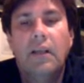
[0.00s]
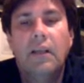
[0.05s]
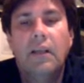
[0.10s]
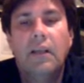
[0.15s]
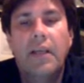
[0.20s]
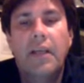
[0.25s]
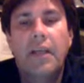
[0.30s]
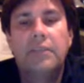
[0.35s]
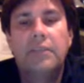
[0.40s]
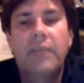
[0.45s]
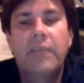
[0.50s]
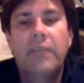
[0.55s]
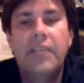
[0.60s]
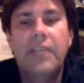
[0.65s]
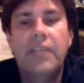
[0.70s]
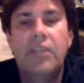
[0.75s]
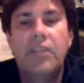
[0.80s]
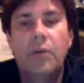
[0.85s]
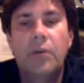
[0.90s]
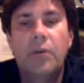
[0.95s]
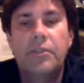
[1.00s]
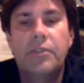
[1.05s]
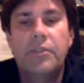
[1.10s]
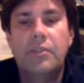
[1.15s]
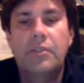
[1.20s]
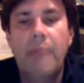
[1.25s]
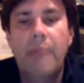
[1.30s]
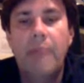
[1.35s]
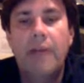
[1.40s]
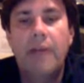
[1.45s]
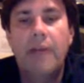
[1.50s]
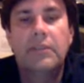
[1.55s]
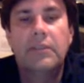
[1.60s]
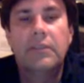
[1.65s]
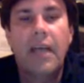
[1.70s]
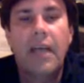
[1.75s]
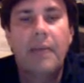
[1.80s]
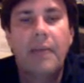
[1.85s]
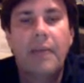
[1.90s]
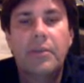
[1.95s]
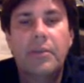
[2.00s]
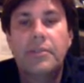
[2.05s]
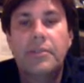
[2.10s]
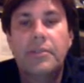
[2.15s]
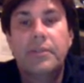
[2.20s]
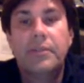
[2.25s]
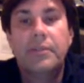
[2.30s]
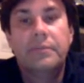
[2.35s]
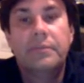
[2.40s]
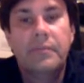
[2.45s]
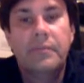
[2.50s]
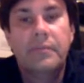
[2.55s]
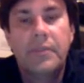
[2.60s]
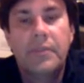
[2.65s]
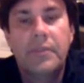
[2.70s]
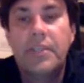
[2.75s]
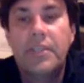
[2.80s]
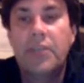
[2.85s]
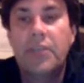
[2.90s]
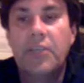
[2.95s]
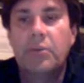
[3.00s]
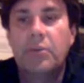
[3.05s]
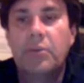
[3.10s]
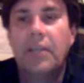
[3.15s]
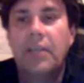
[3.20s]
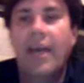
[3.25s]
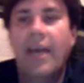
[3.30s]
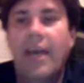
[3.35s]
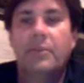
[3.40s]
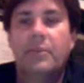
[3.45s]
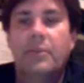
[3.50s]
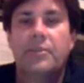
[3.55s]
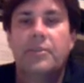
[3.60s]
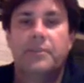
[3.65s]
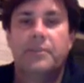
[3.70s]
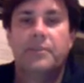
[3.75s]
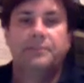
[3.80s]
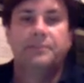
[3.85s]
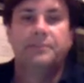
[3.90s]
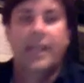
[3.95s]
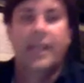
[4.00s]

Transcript: We've got some East Coasters, Mountain Timers, Central Timers.